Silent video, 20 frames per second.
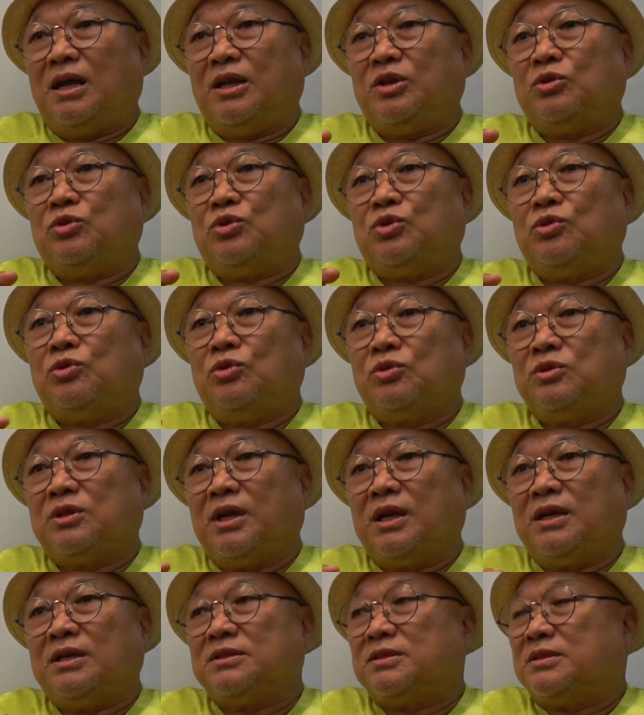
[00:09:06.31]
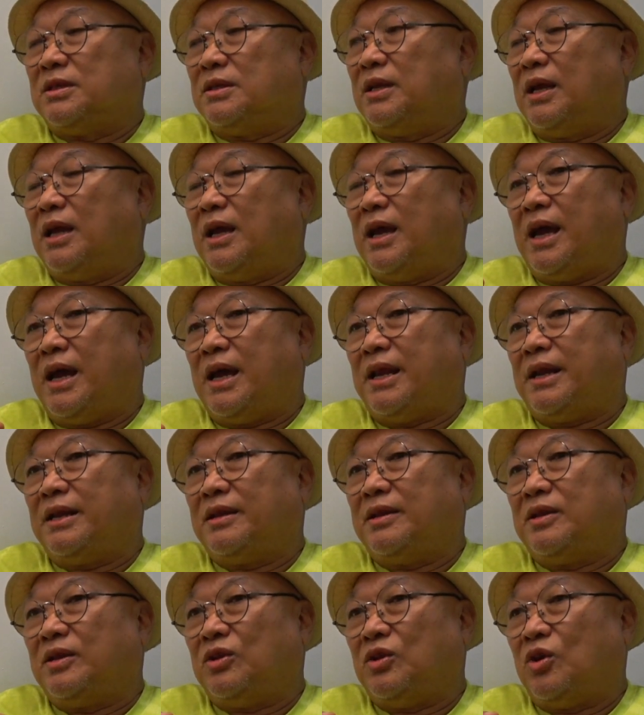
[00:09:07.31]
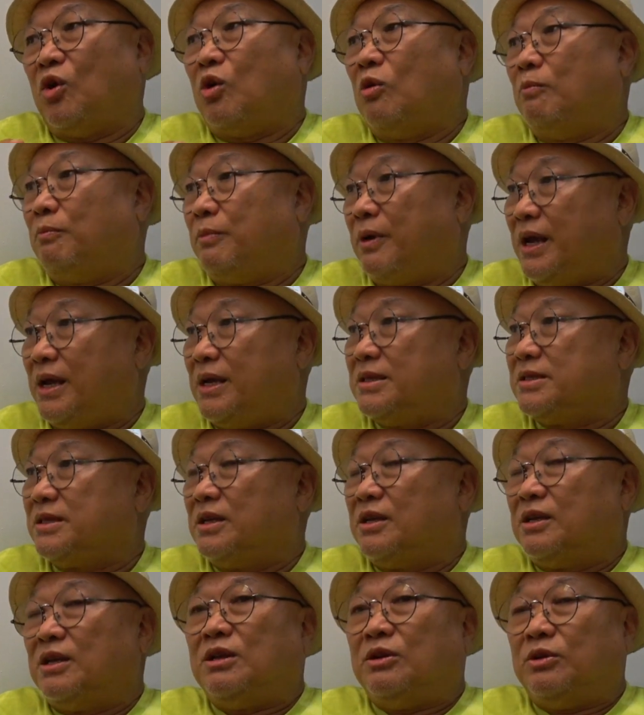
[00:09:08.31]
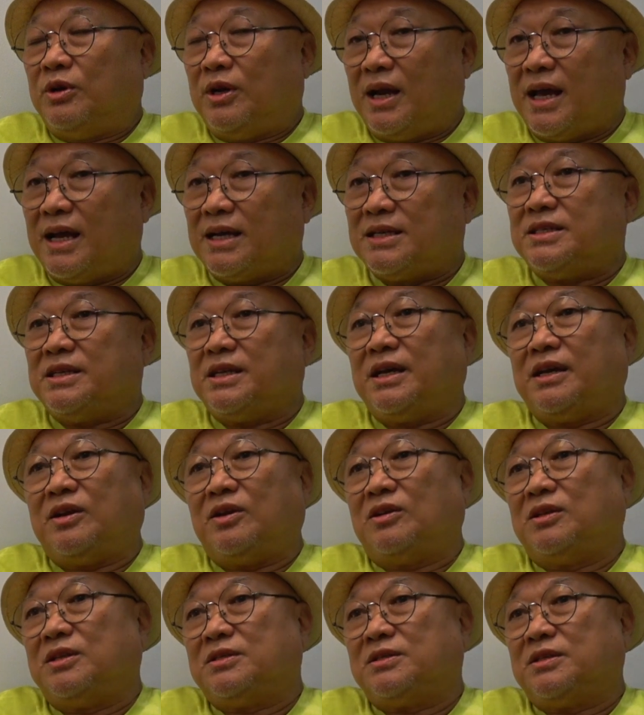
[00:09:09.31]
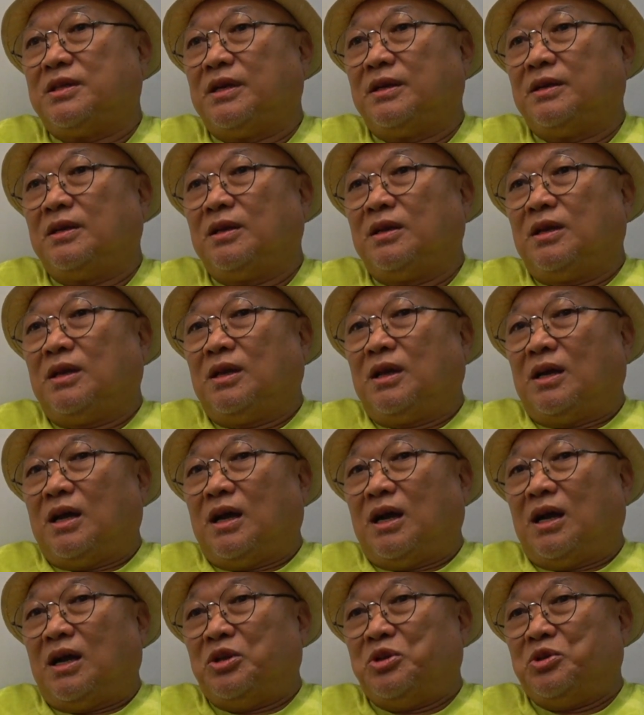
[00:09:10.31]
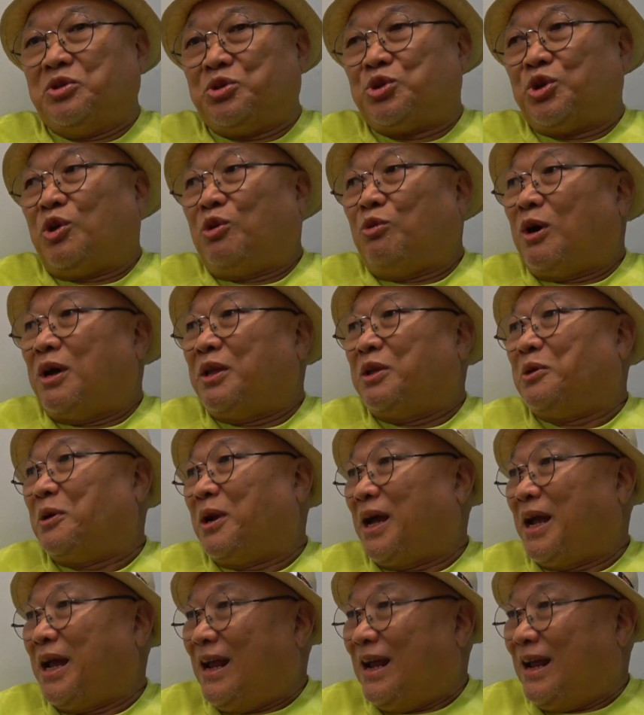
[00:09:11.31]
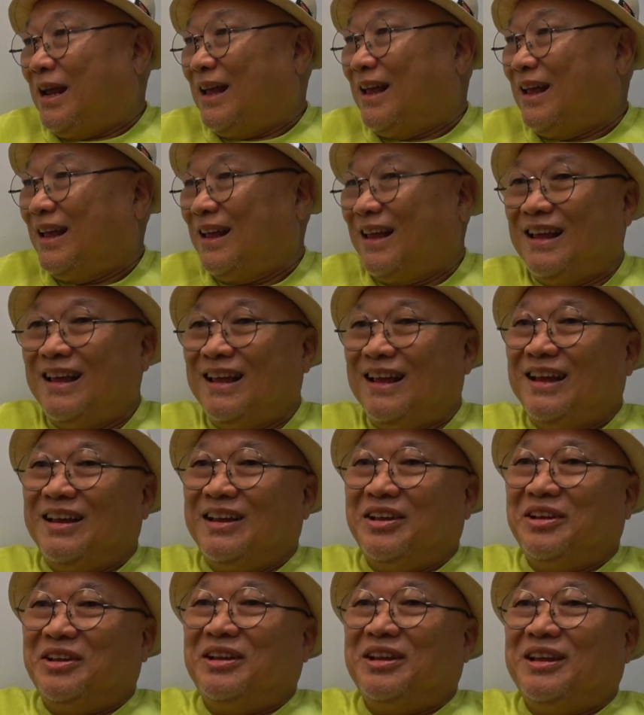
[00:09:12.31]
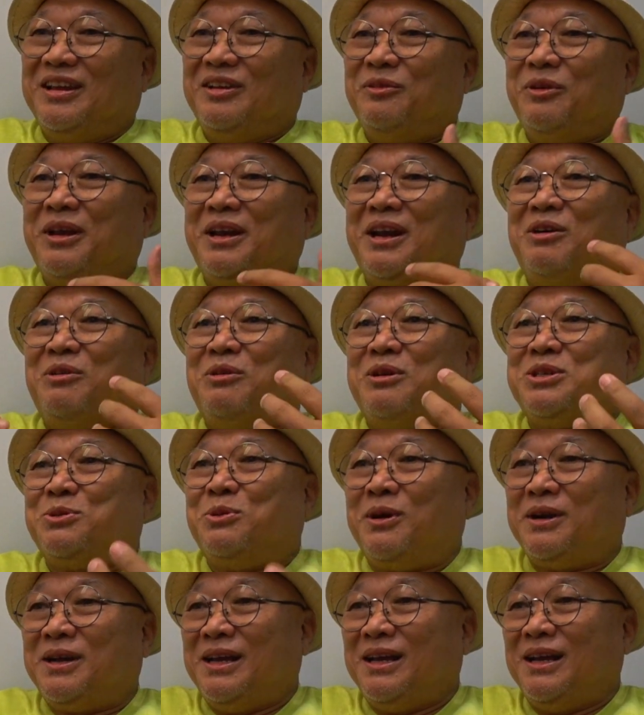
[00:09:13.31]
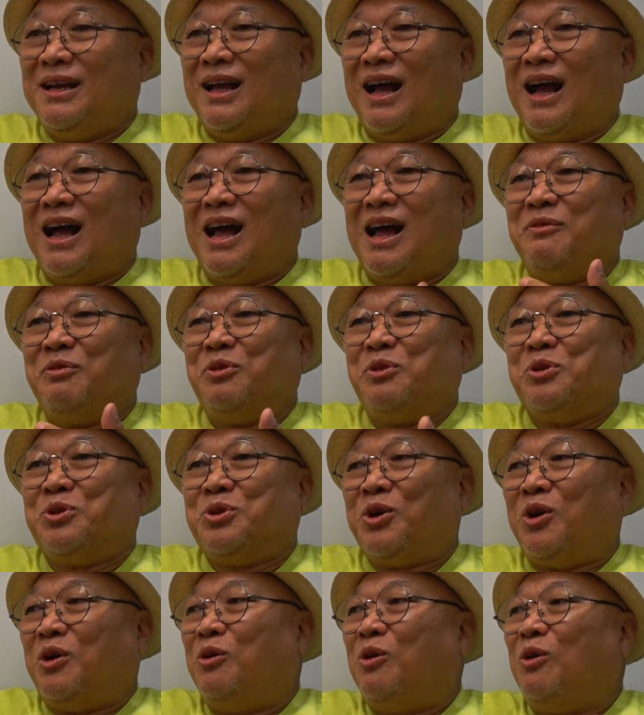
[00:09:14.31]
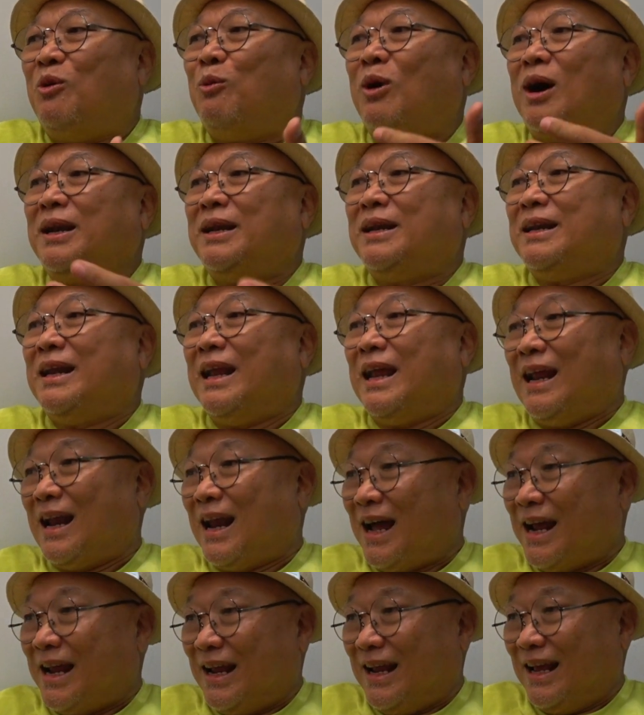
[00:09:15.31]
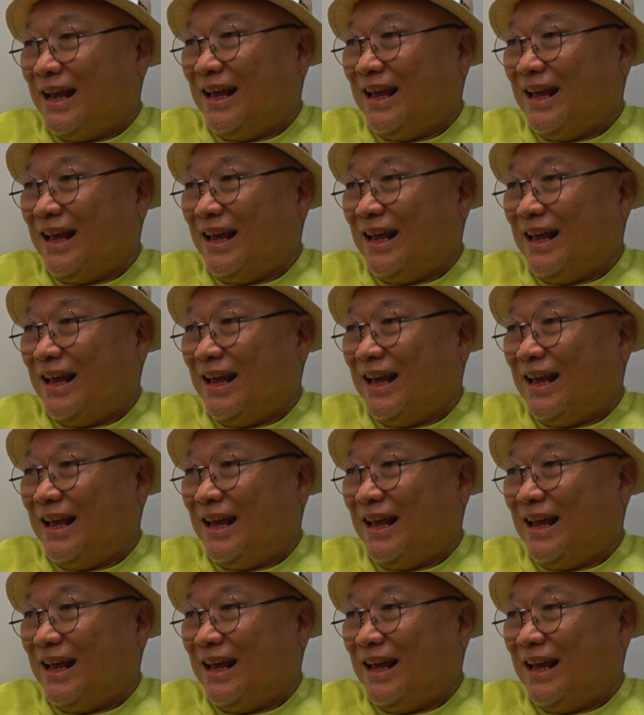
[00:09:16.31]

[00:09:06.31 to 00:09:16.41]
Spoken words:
You do things at your own pace, relaxing and all these things. You draw what you like. When I was working, I have to draw what they like.